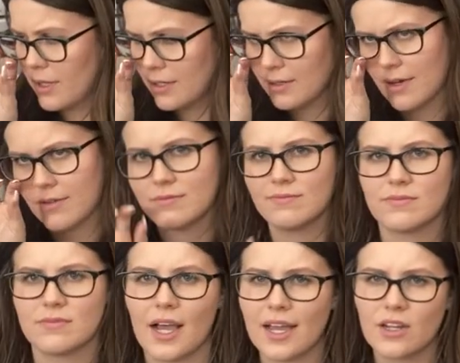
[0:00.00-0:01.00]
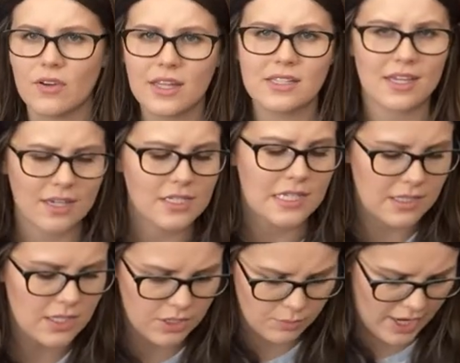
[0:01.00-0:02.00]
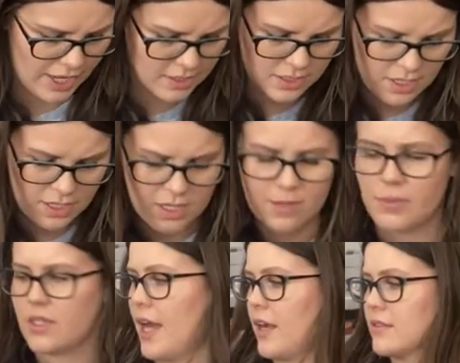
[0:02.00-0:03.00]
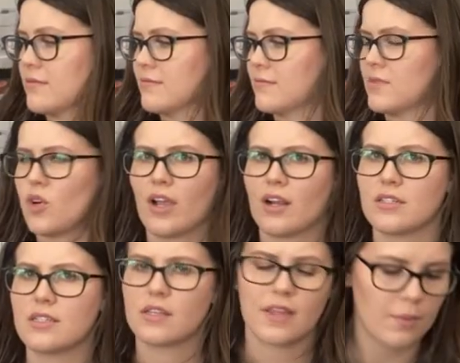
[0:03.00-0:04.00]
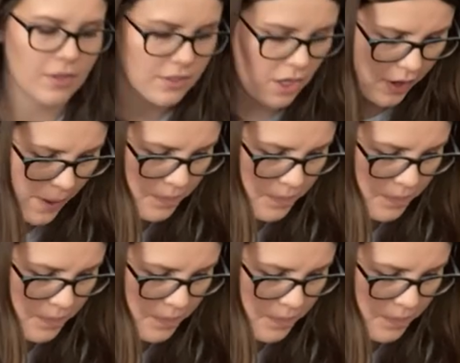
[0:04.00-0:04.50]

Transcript: I I know that's like a decently good brand, but like, no guarantees on that one. Okay.